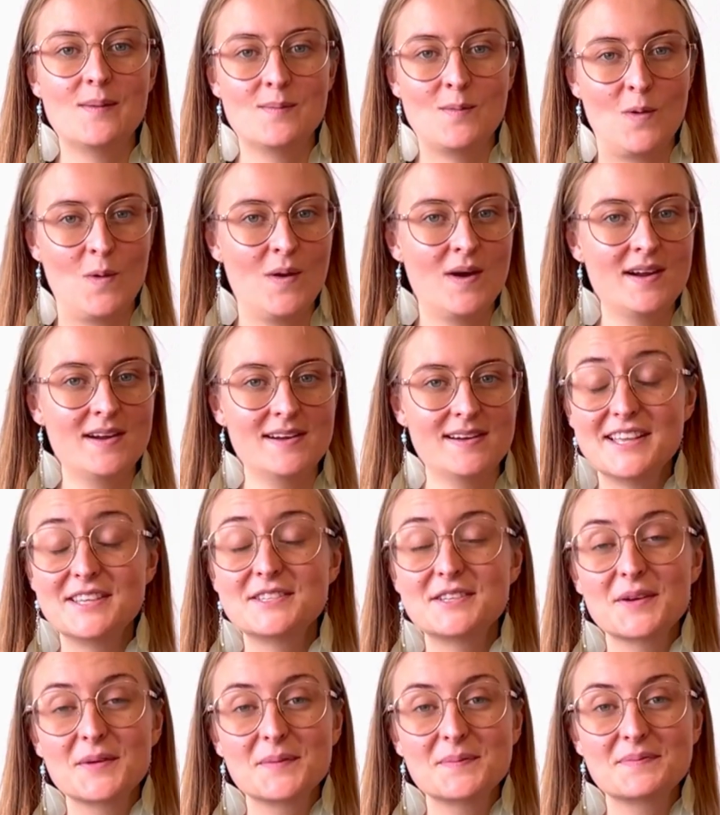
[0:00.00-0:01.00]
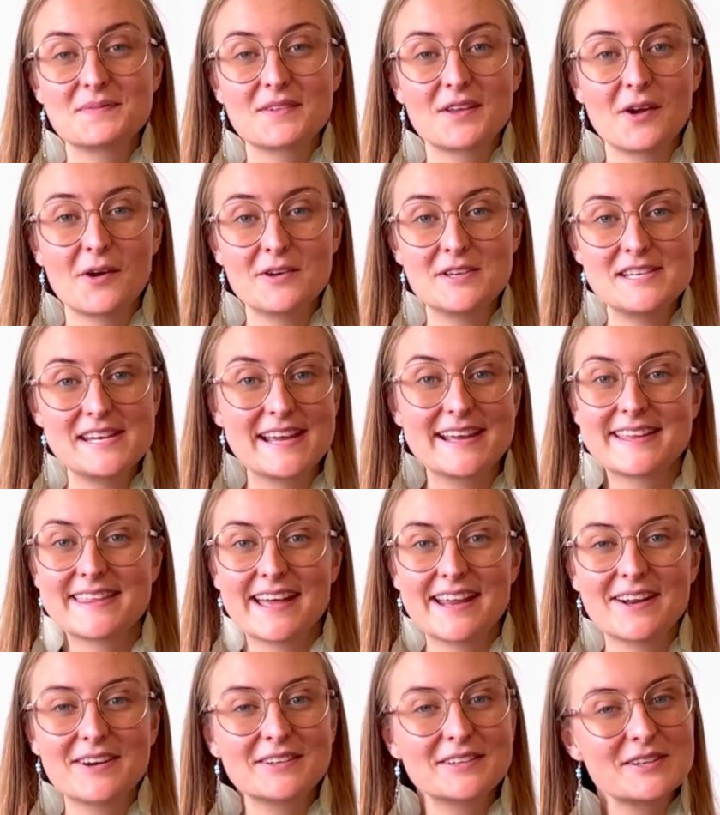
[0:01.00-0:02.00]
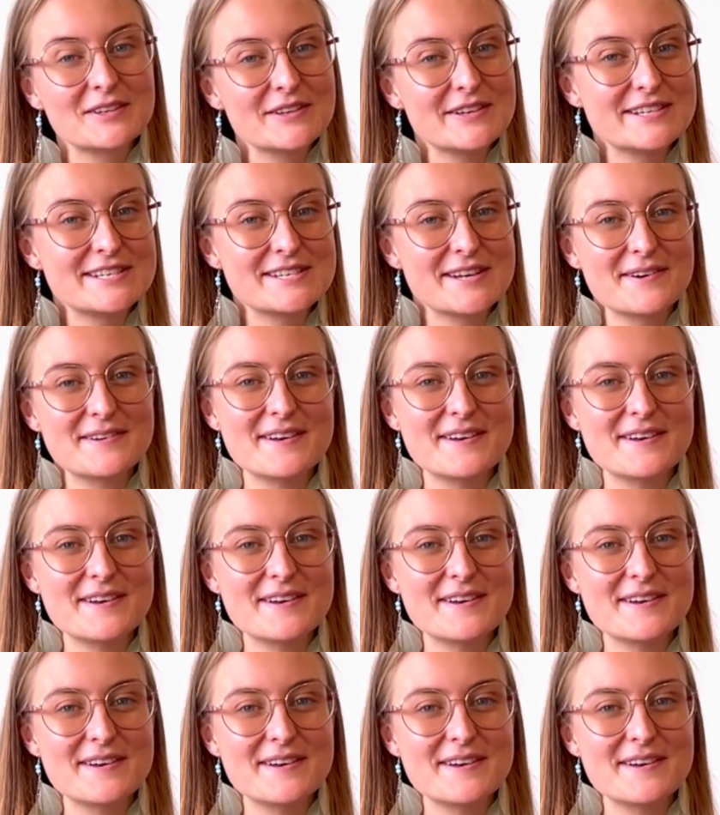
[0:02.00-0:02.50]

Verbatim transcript: more. So go check that out in the show